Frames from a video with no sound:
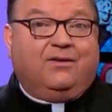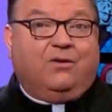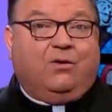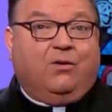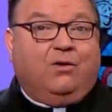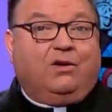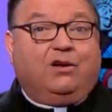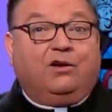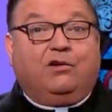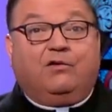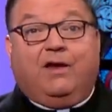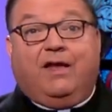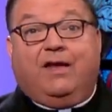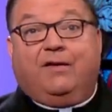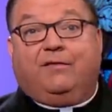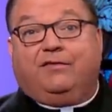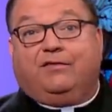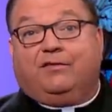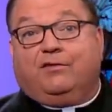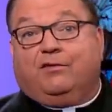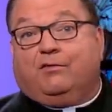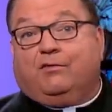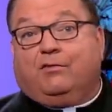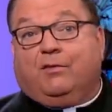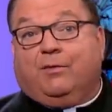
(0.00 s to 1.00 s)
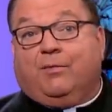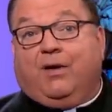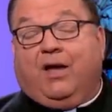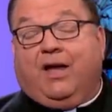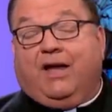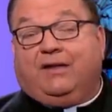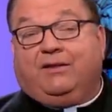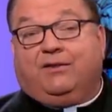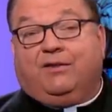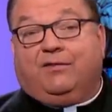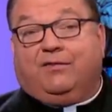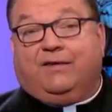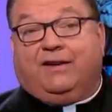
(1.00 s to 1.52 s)
Autographs are a
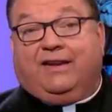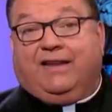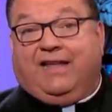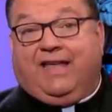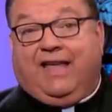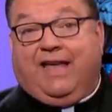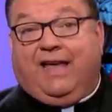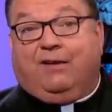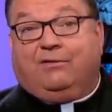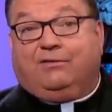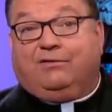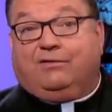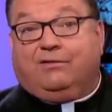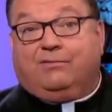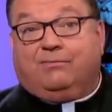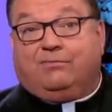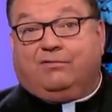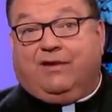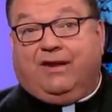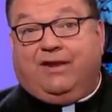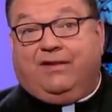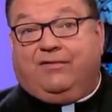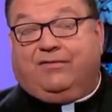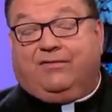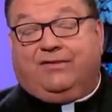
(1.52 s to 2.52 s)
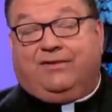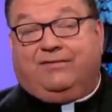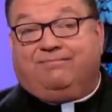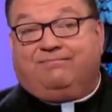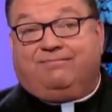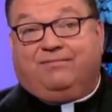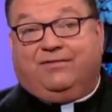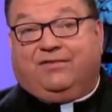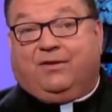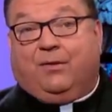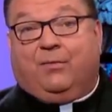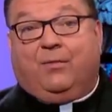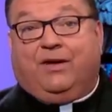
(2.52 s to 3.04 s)
reminder of an encounter, brief and
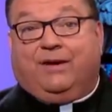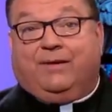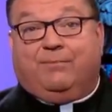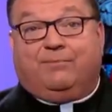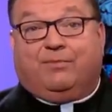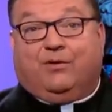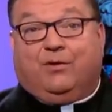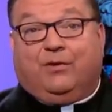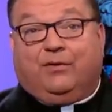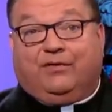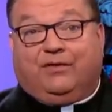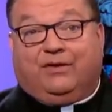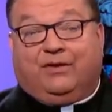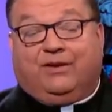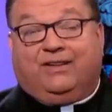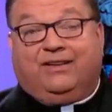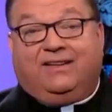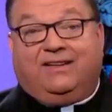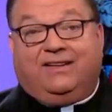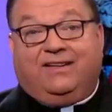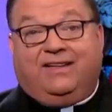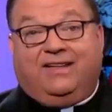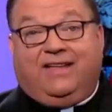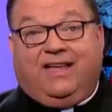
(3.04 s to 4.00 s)
somewhat impersonal,